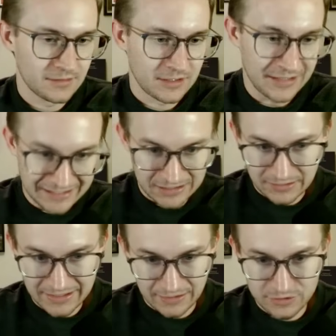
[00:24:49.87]
click the
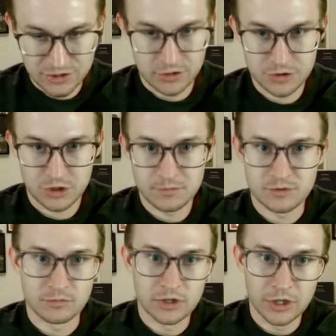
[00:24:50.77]
link in the show
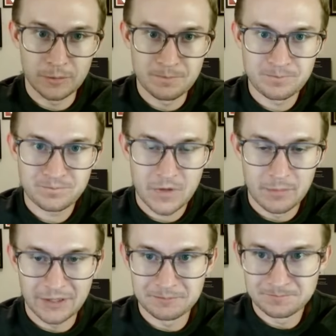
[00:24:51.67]
description below.
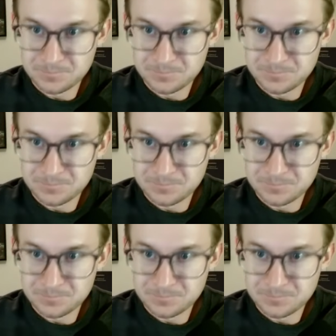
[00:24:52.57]
But